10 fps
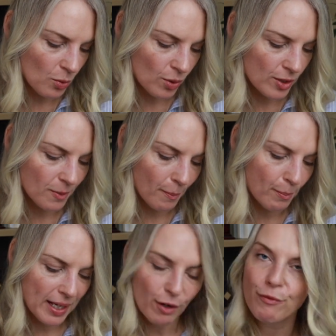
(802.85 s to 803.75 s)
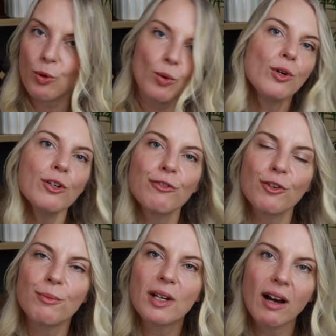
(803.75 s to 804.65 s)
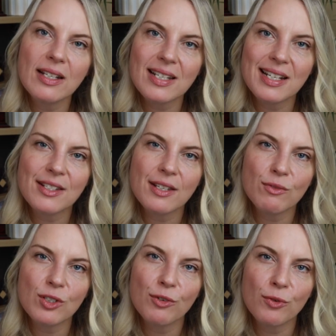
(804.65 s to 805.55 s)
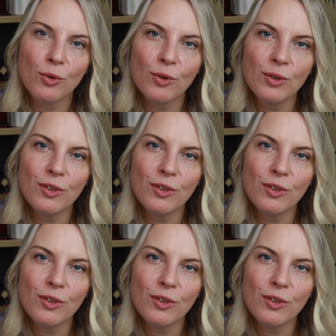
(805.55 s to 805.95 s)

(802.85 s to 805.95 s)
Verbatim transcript: was Betty Ford from 1974